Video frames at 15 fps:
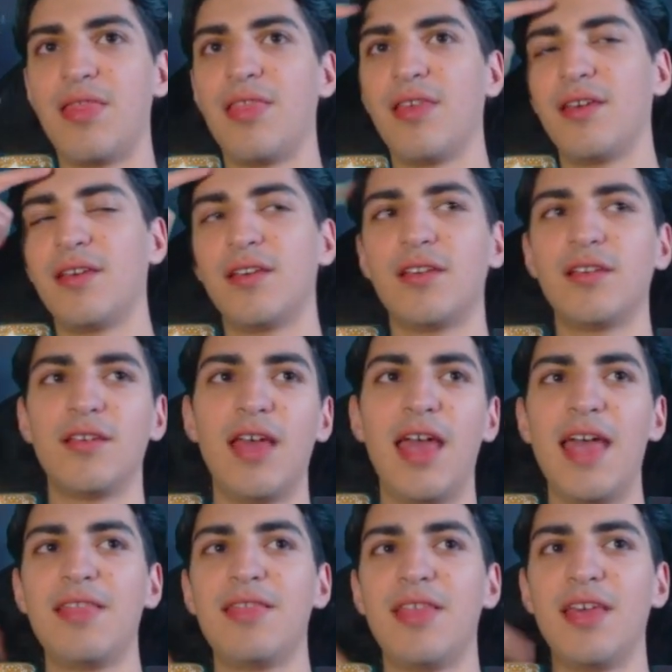the
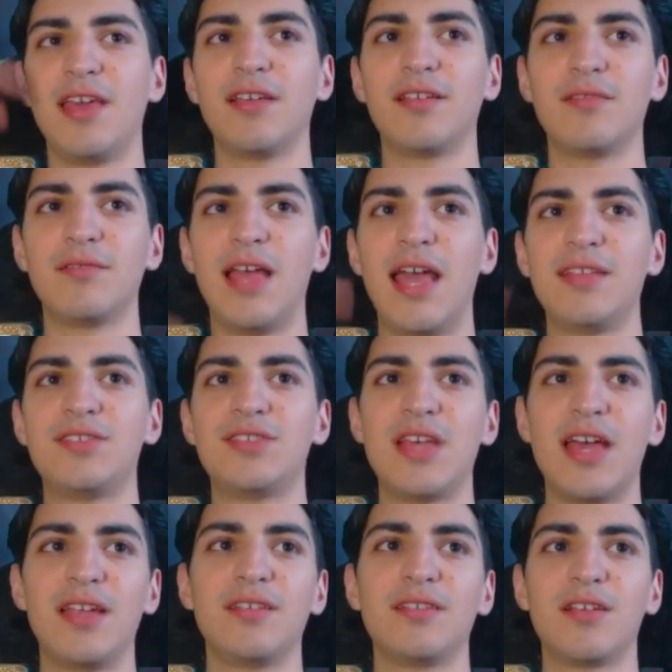head thing,
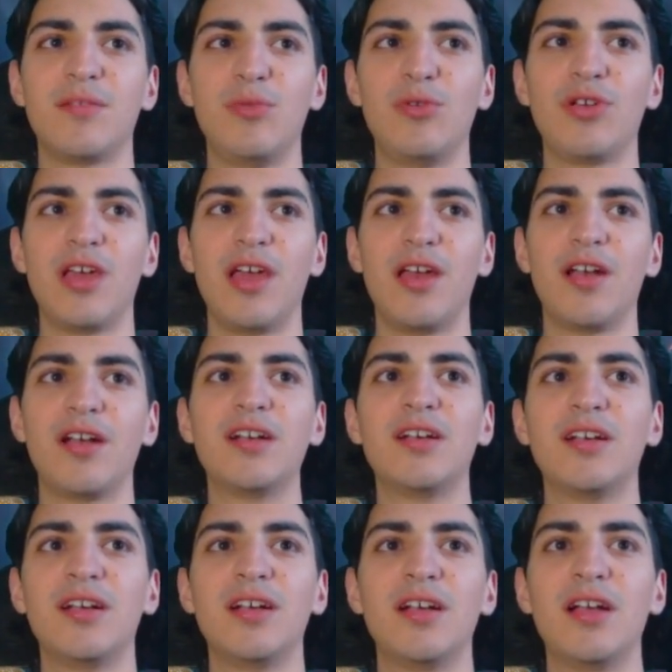headset, communicator,
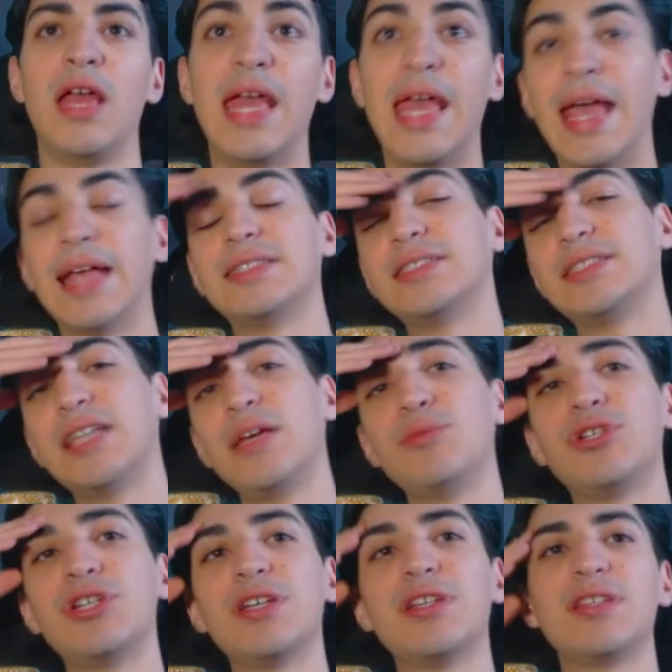it's the same
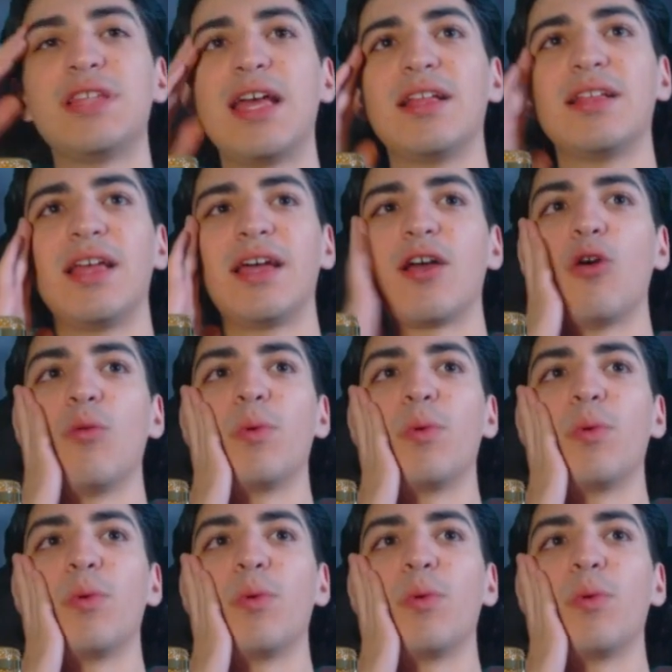shit that like